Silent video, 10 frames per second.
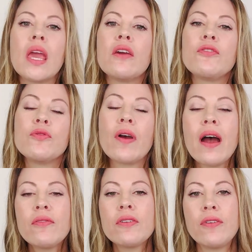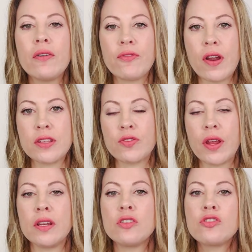If you've ever felt
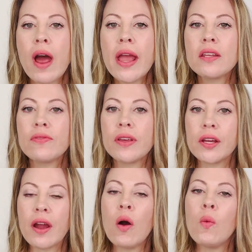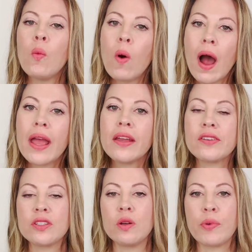frustrated trying to figure out why
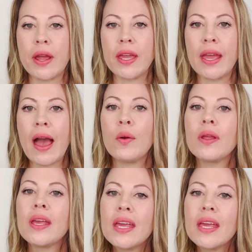you're still breaking out,